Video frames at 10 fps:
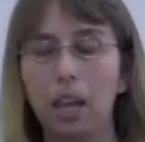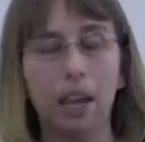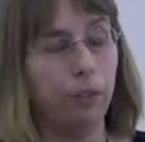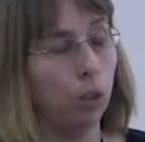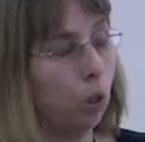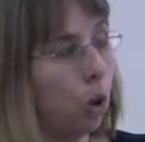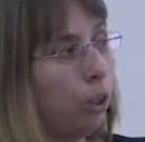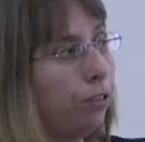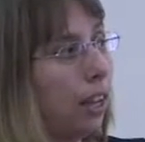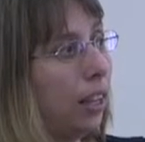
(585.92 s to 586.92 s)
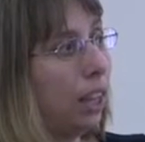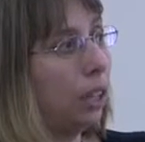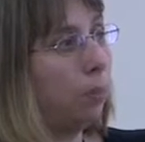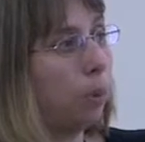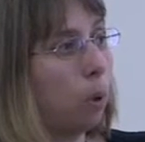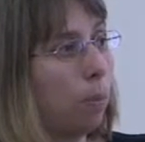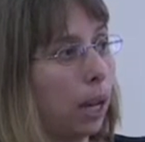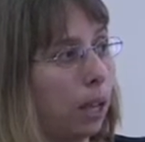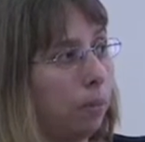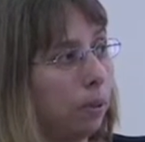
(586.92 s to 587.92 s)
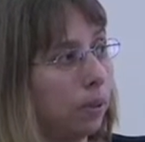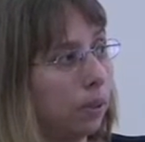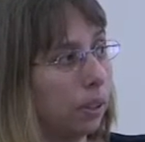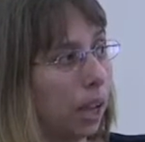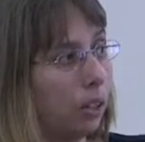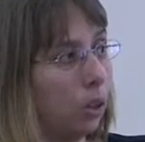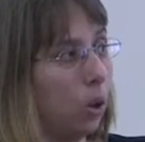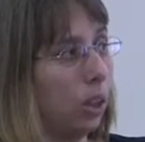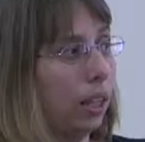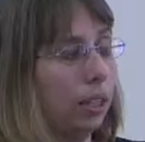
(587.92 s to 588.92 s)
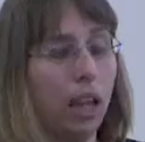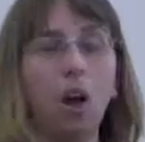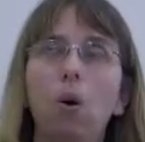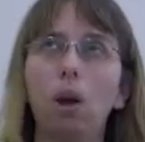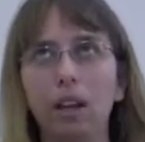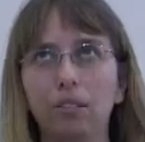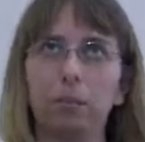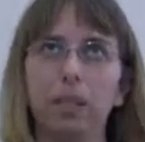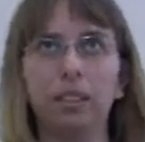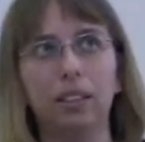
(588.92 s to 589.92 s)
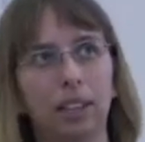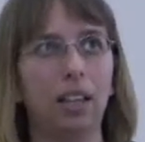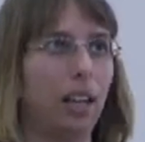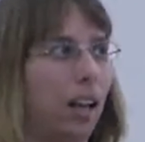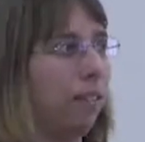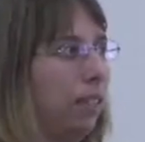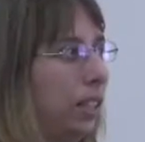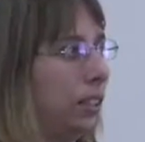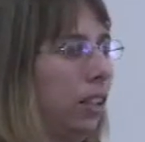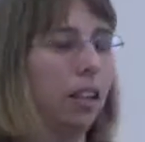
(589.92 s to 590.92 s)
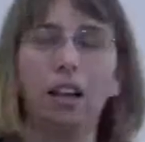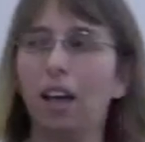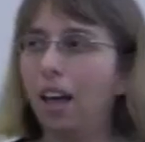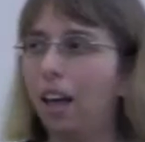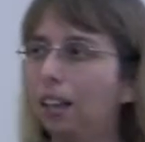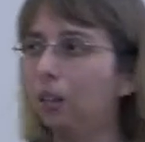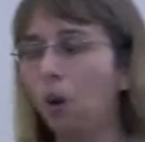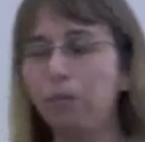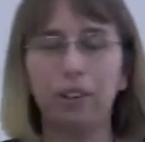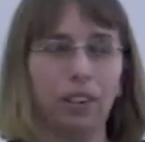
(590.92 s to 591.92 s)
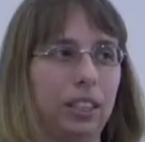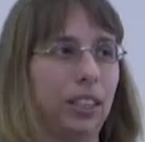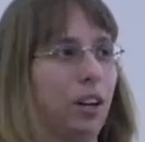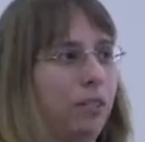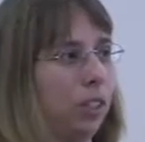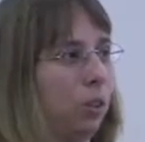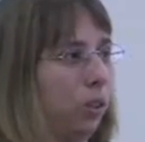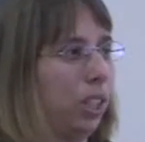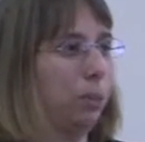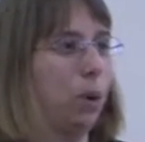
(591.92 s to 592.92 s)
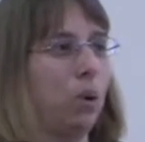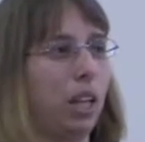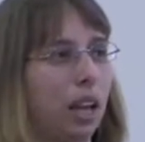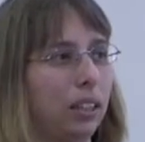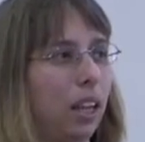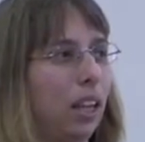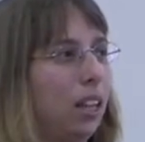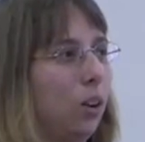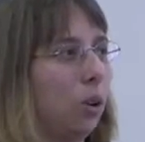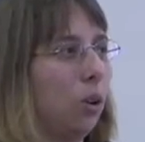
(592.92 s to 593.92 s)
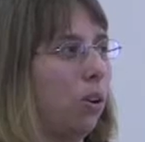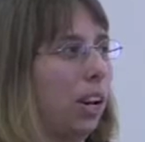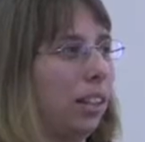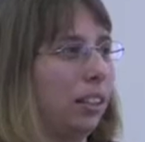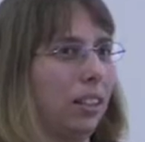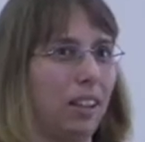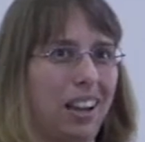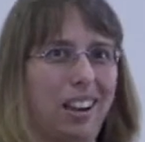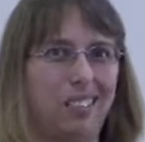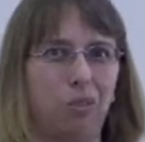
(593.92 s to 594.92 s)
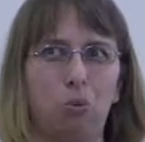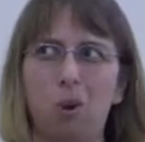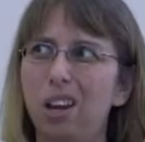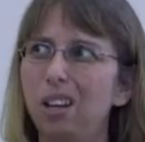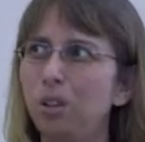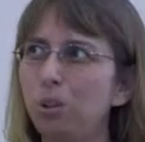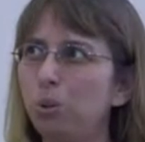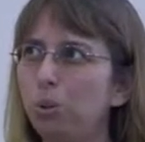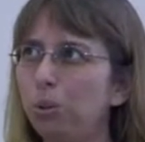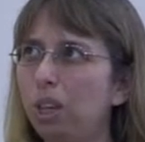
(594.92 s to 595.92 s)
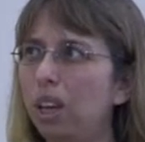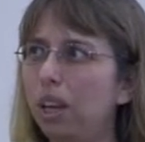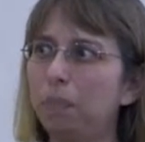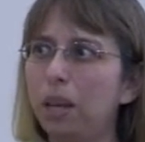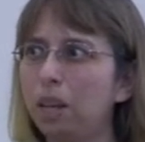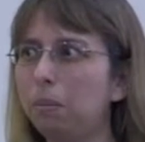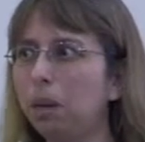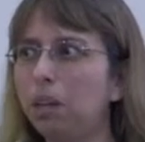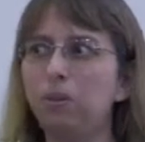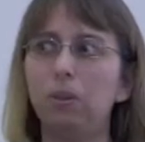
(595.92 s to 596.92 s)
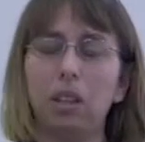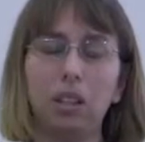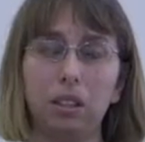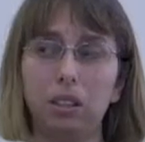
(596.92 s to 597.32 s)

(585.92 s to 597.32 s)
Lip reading: If you don't find that problem, and you go ahead and say, oh, I have a business and I have this to offer this service or this product, they will go, right, and why should I pay money for that?